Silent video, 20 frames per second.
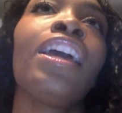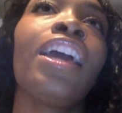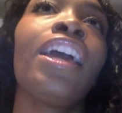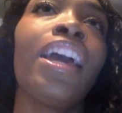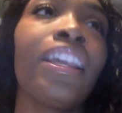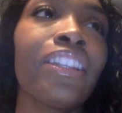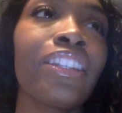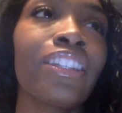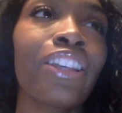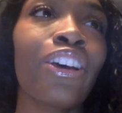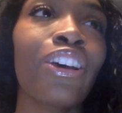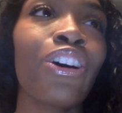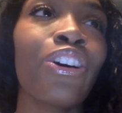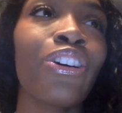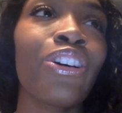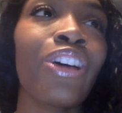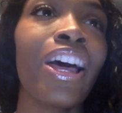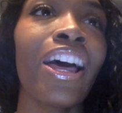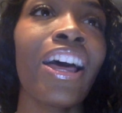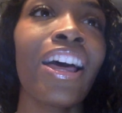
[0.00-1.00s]
And
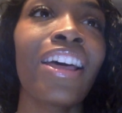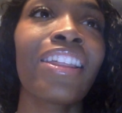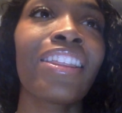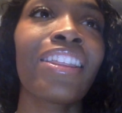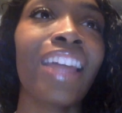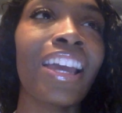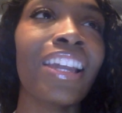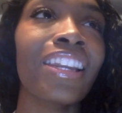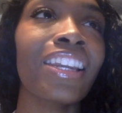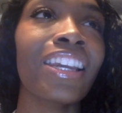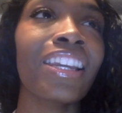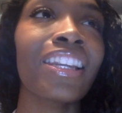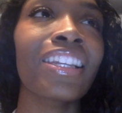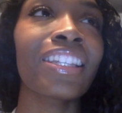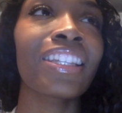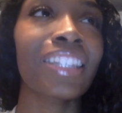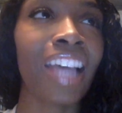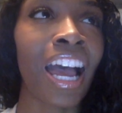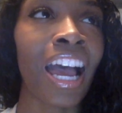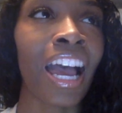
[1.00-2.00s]
so then they
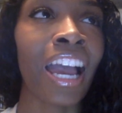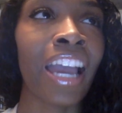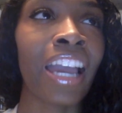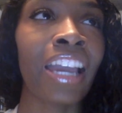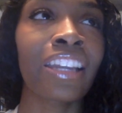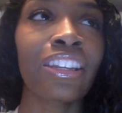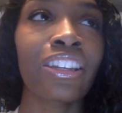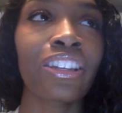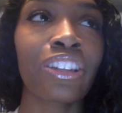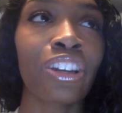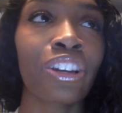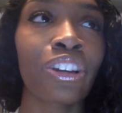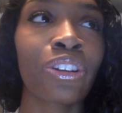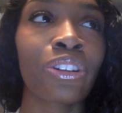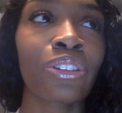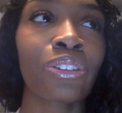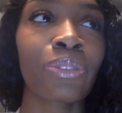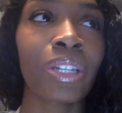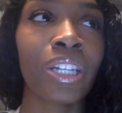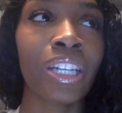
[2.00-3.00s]
decide, you
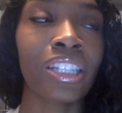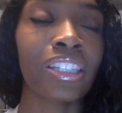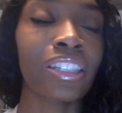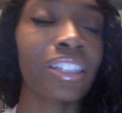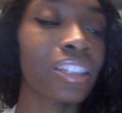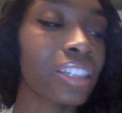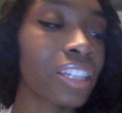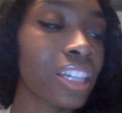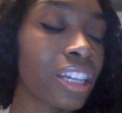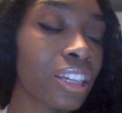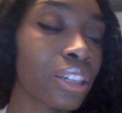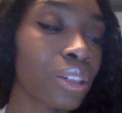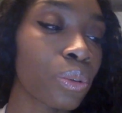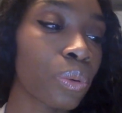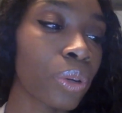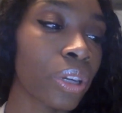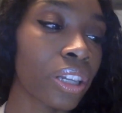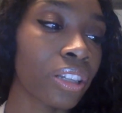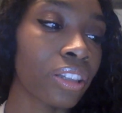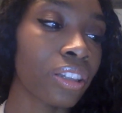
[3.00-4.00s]
know, we cut to the scene
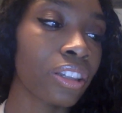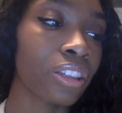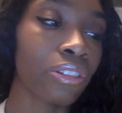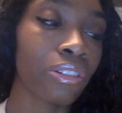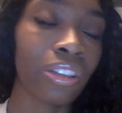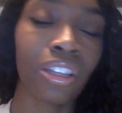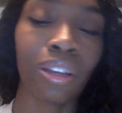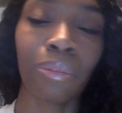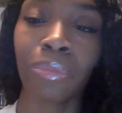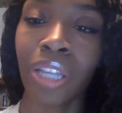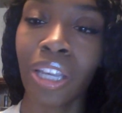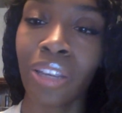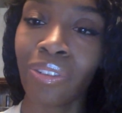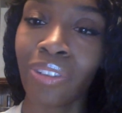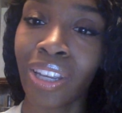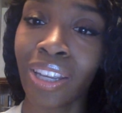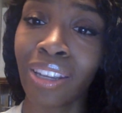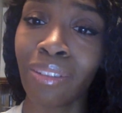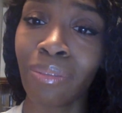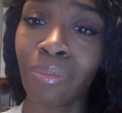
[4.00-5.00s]
with the three of them
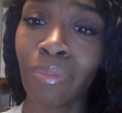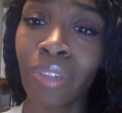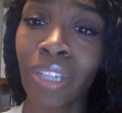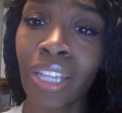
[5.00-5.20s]
leaving.